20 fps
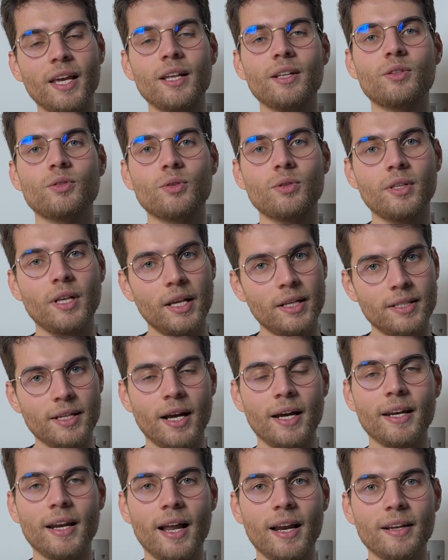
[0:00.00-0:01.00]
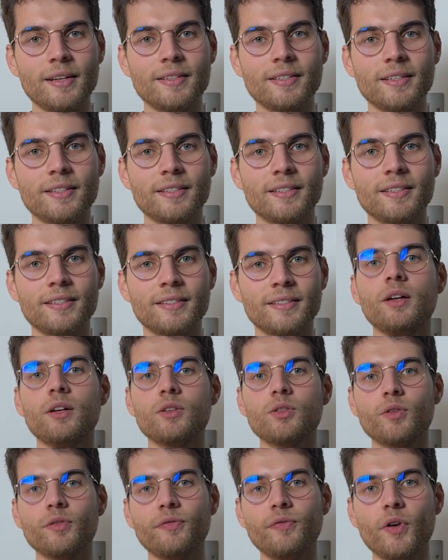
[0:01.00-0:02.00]
into data analysis.
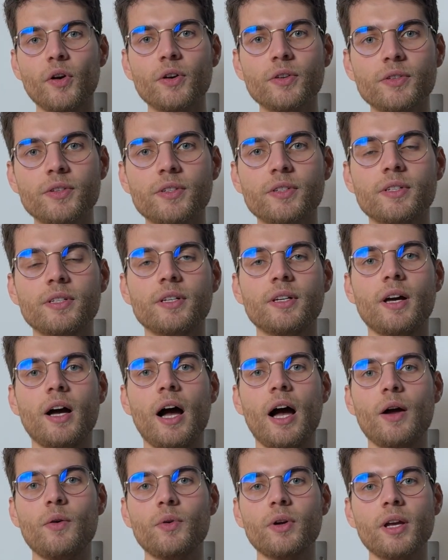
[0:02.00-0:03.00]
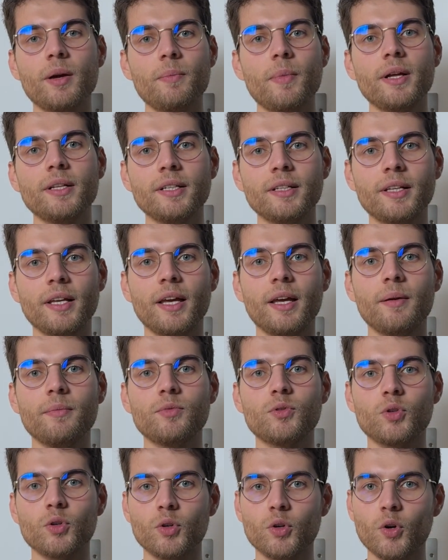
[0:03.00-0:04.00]
So first, I recommended him
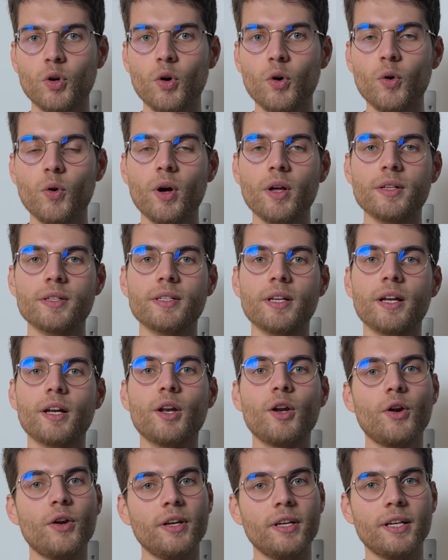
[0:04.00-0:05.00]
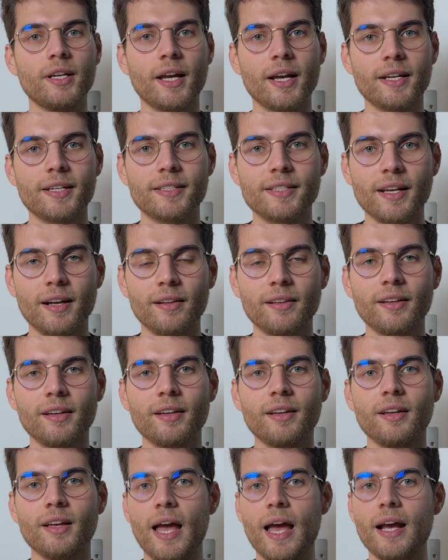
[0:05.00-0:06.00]
to go and start learning Excel.
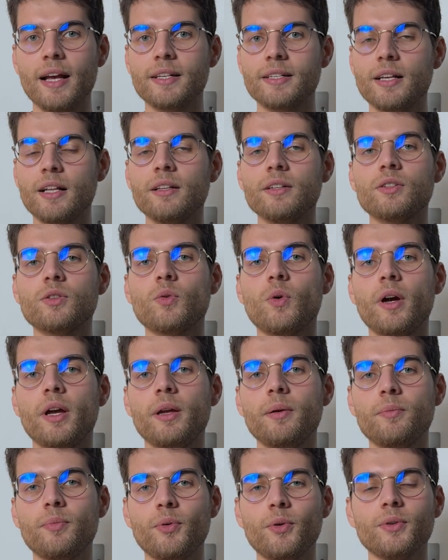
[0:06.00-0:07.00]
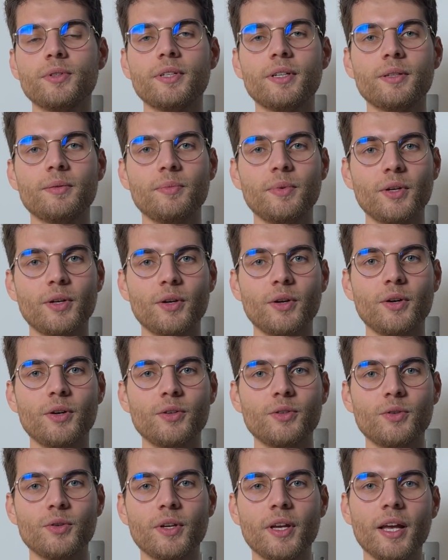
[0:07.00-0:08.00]
Excel is quite important
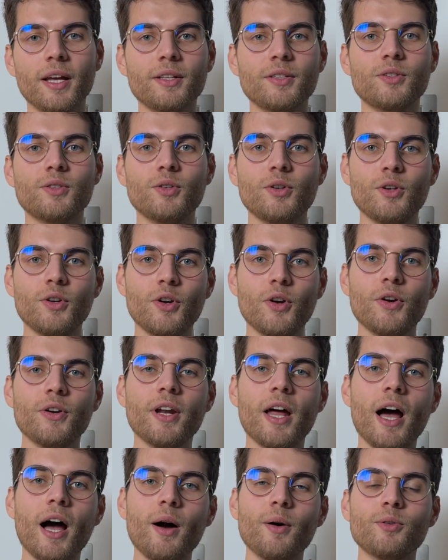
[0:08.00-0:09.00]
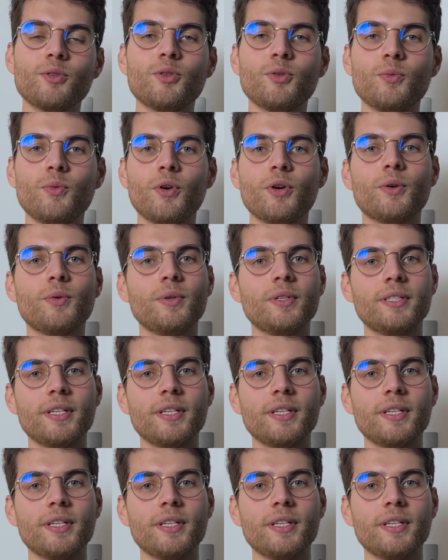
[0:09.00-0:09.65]
because you get to learn how to work with